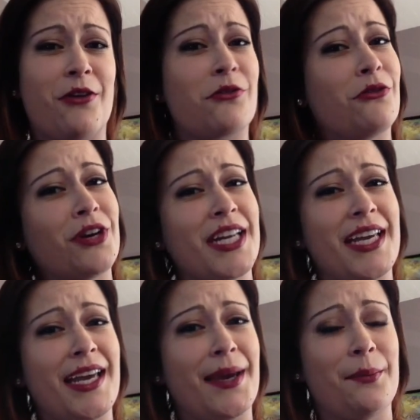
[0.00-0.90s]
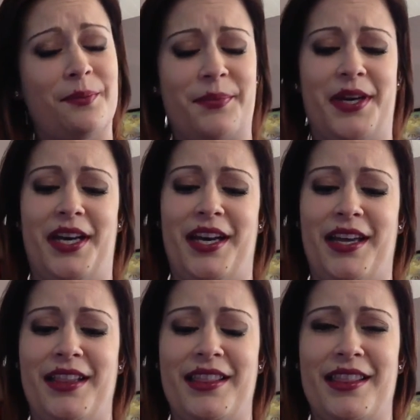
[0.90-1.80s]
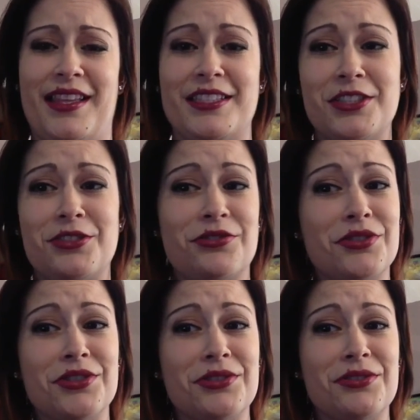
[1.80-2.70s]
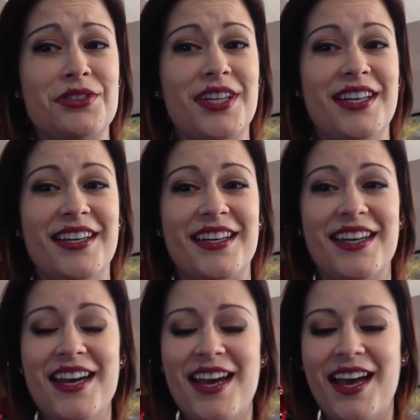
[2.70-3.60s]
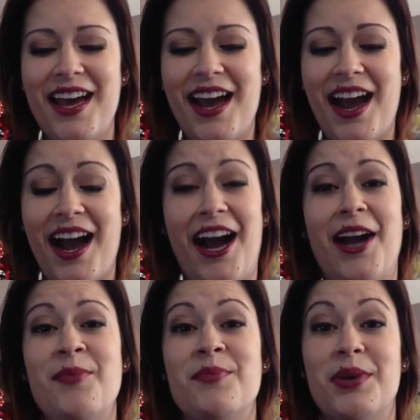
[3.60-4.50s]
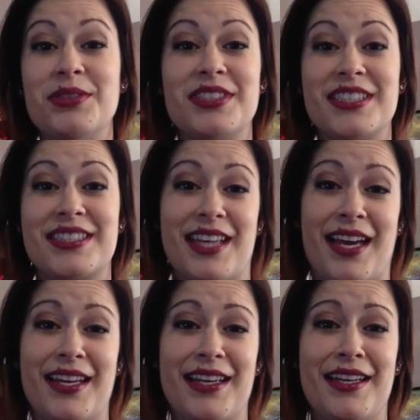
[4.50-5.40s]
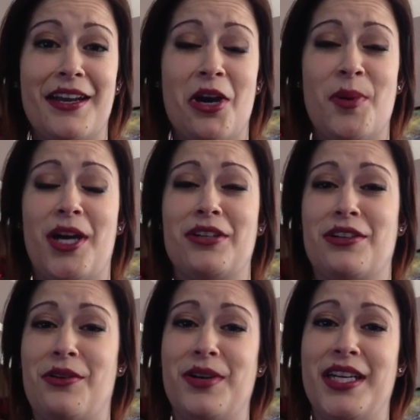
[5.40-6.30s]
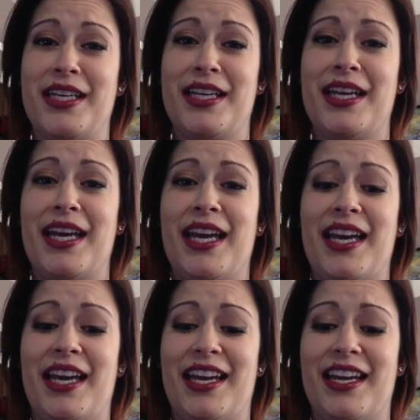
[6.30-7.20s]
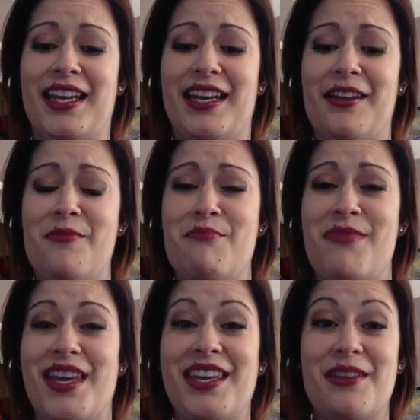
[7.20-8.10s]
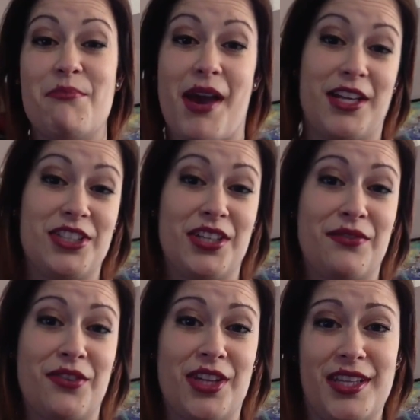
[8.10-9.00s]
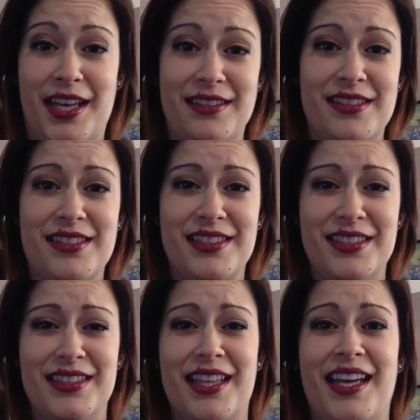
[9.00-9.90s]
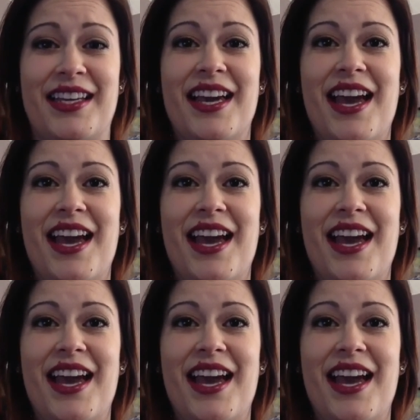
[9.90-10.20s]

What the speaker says: corny, but this is true. I'm most excited about going and making magic for the guests. Like,